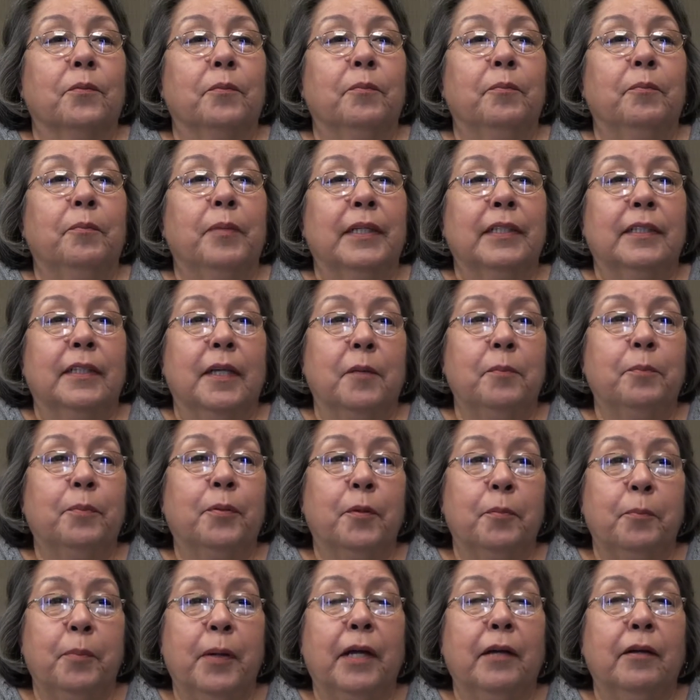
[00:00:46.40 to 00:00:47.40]
but they
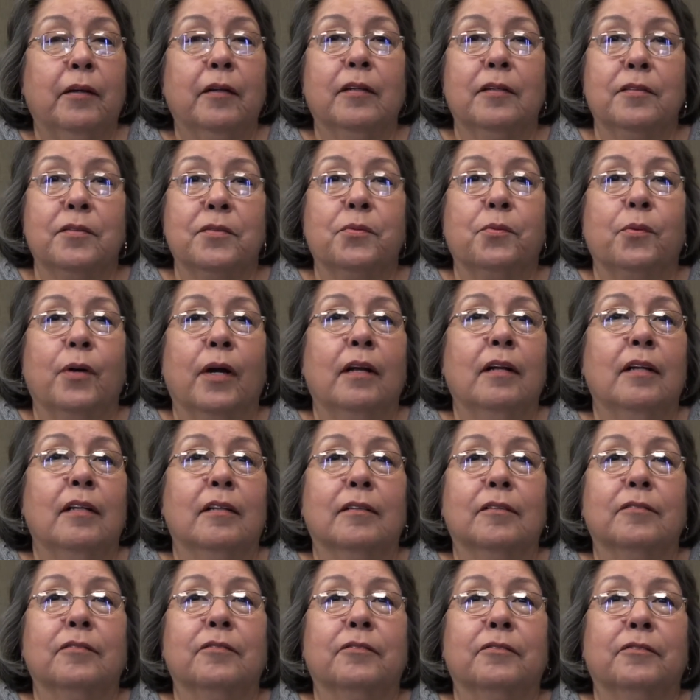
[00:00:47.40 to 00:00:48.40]
prepared us
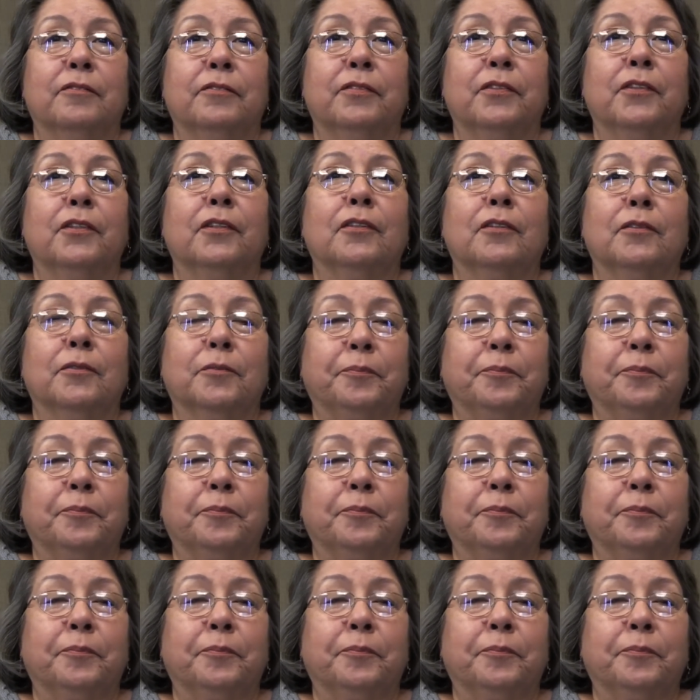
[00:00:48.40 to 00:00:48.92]
well for.